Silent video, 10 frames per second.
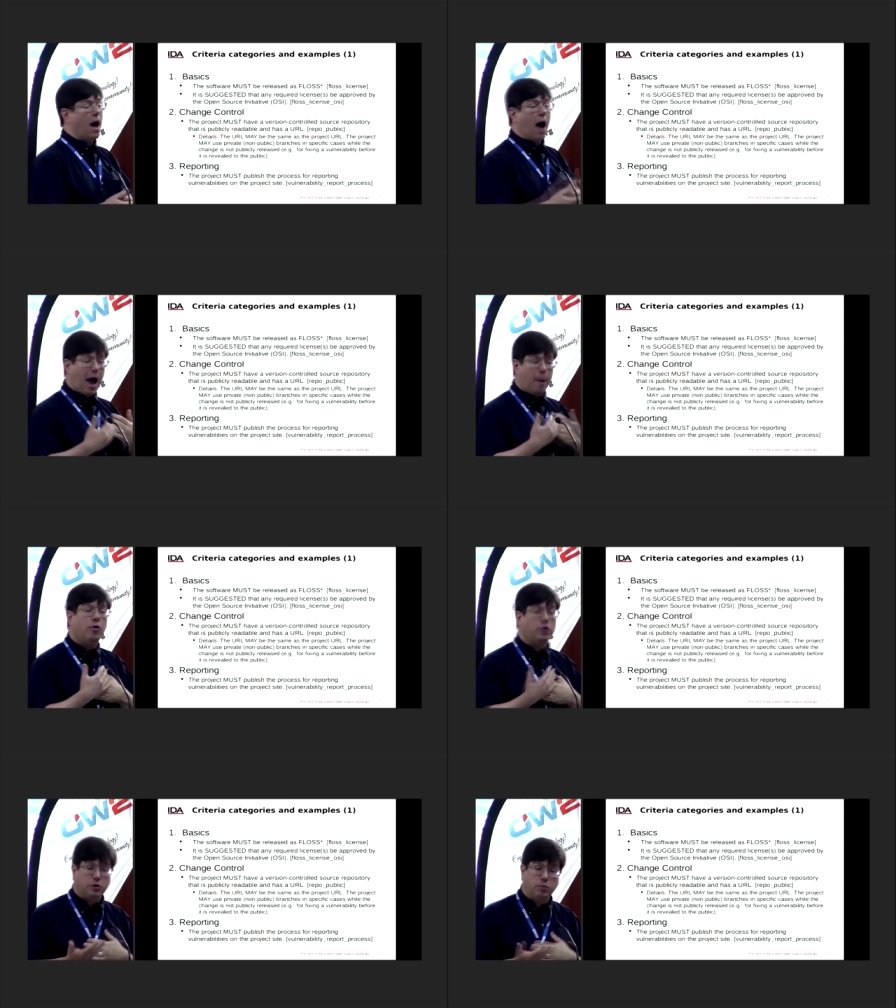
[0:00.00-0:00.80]
I
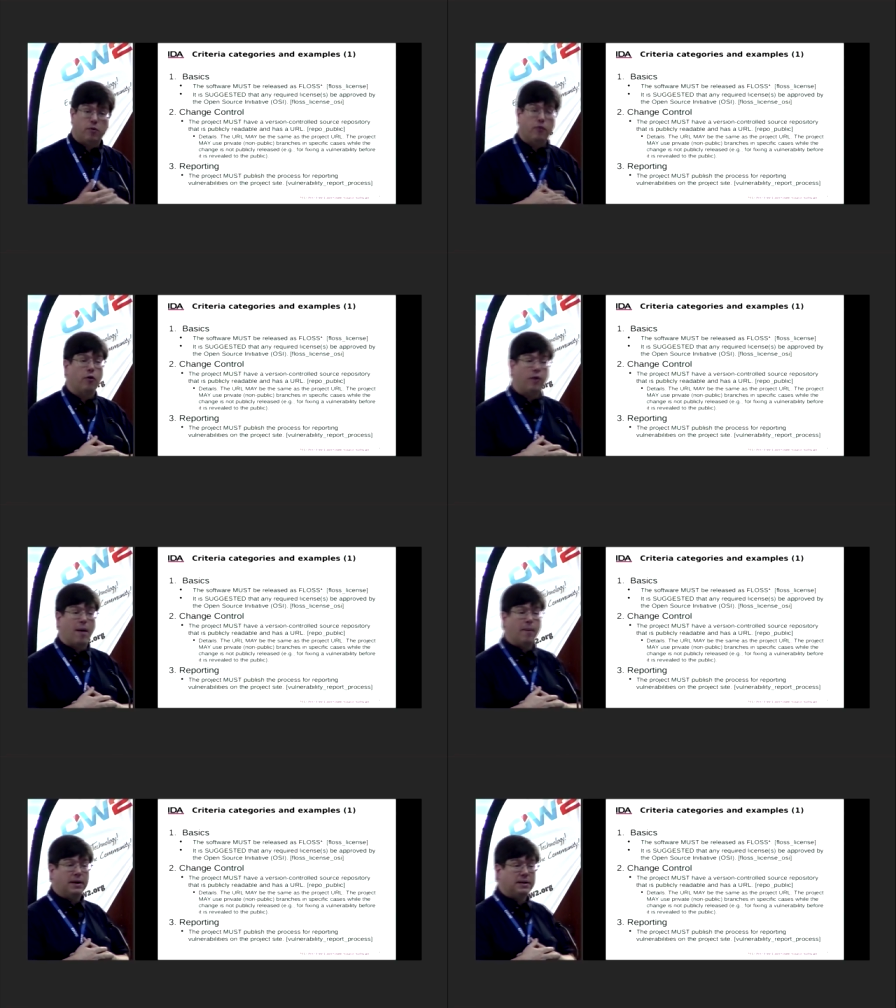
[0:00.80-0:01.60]
personally prefer
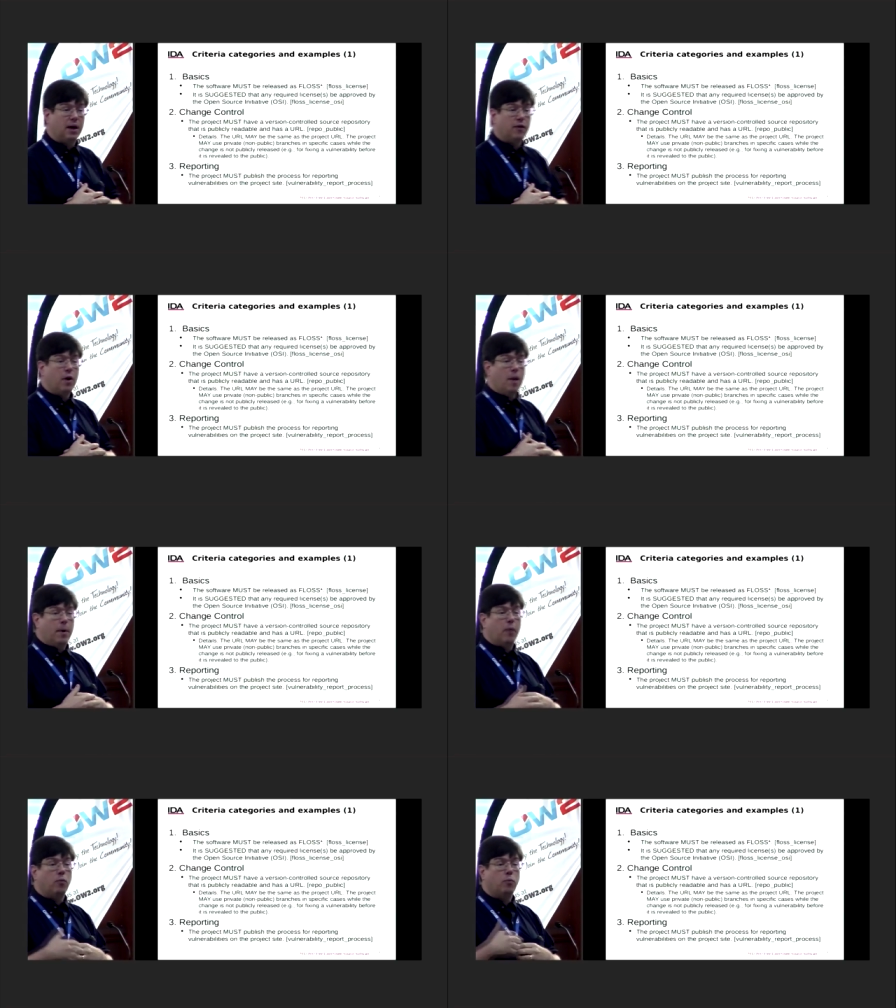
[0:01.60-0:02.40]
that myself.
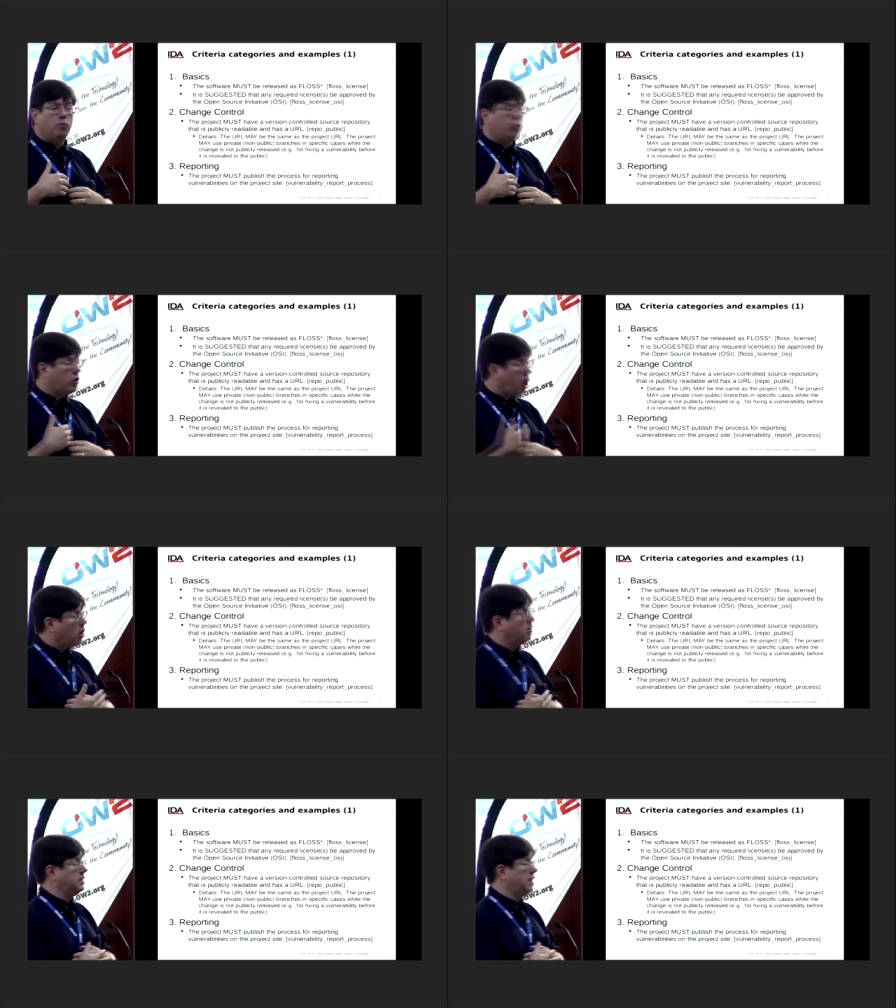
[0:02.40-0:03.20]
But
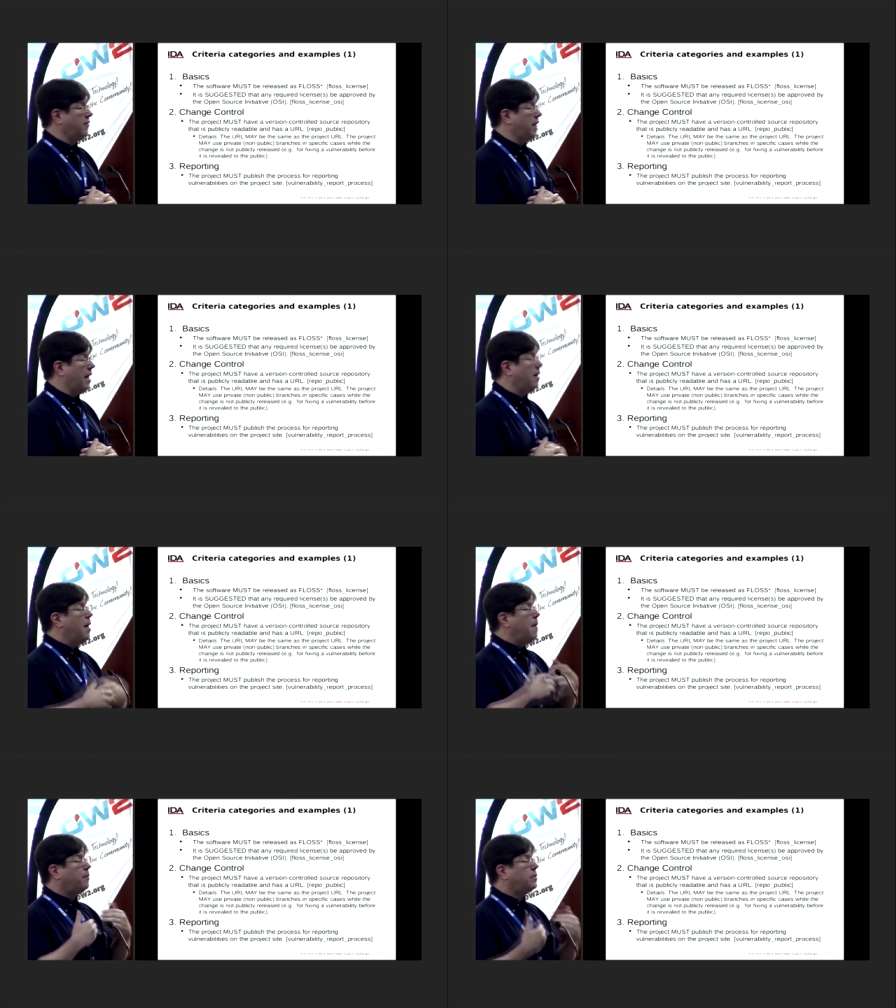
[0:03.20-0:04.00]
regardless of
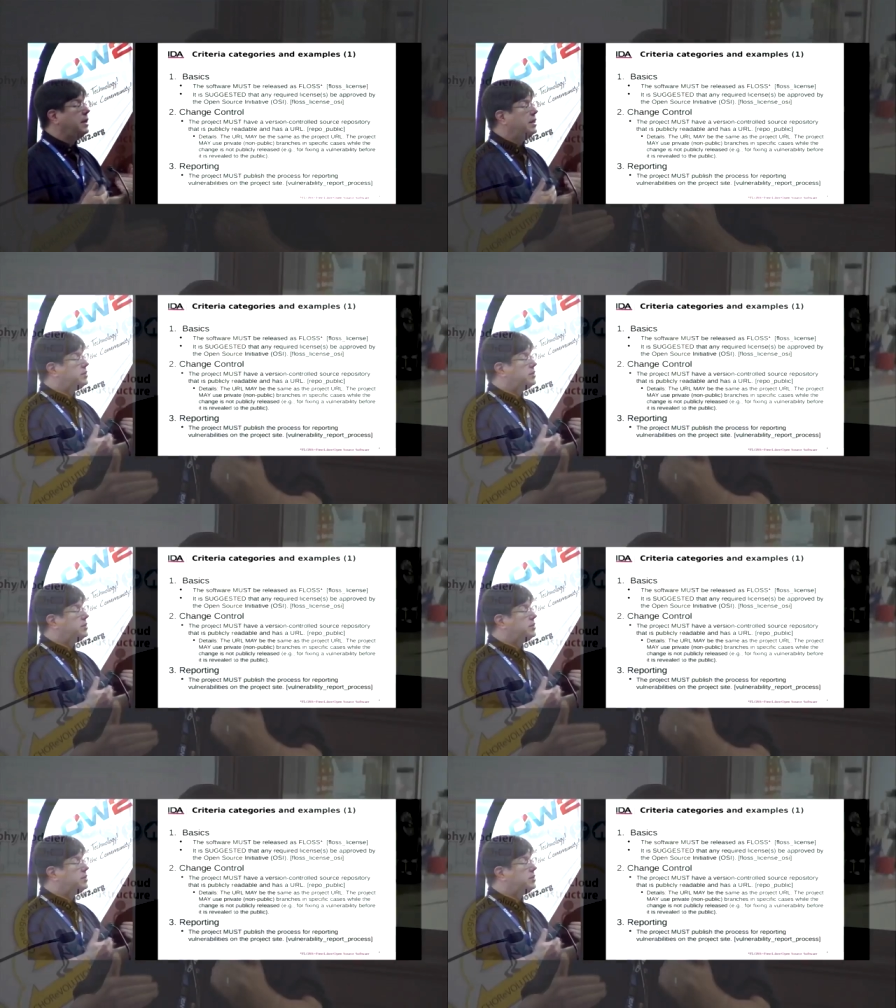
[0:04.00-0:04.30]
that, please